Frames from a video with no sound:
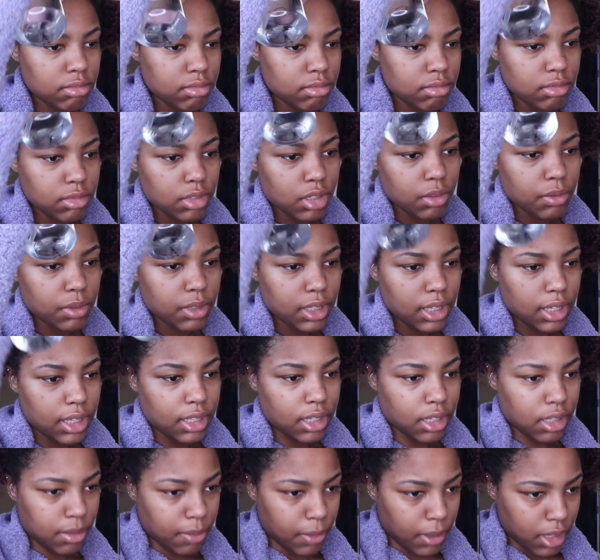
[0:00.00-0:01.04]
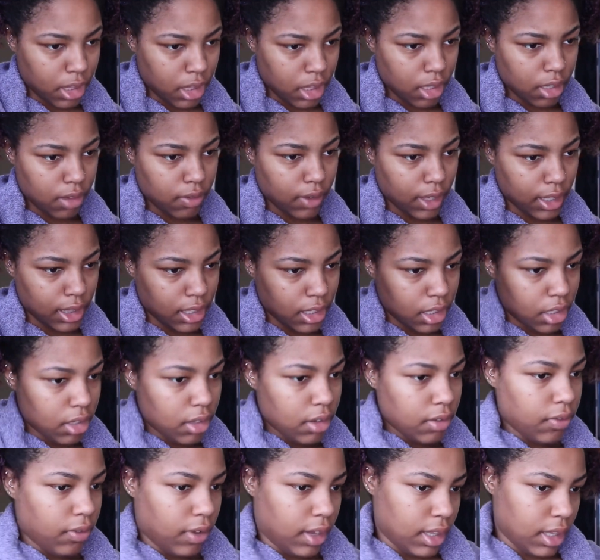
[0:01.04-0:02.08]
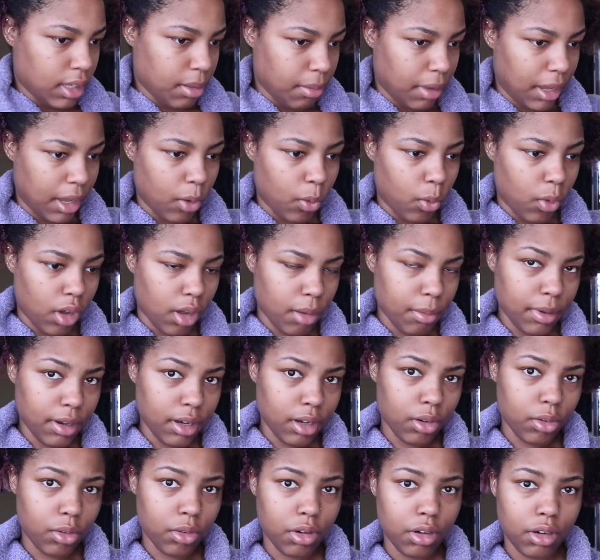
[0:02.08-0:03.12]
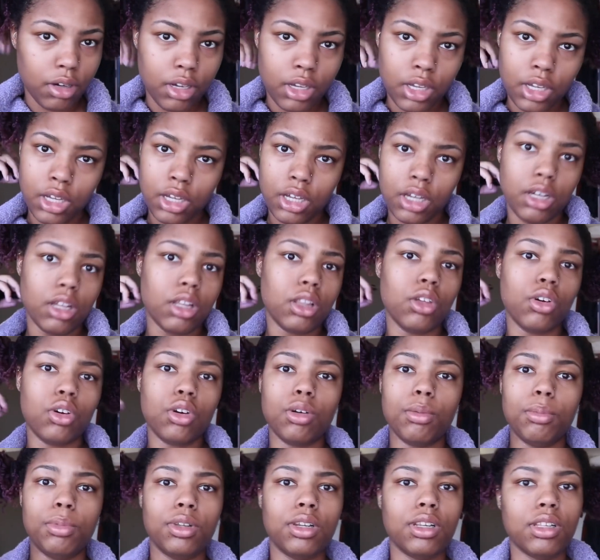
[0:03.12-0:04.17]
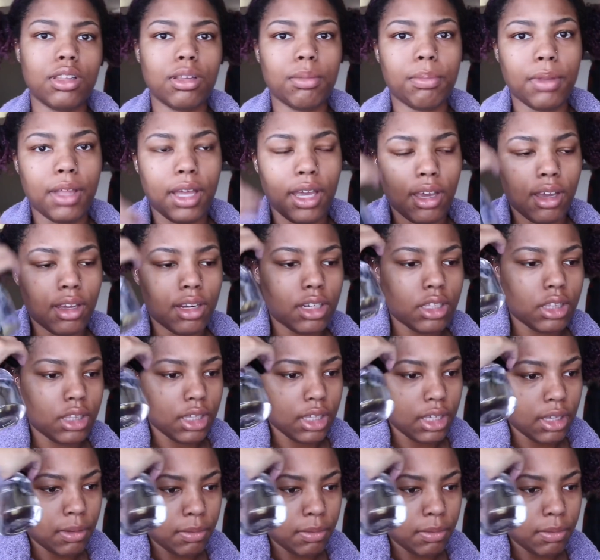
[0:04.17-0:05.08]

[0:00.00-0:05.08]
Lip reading: they're really inexpensive. I think you can find them at Walmart or a local beauty supply, honestly.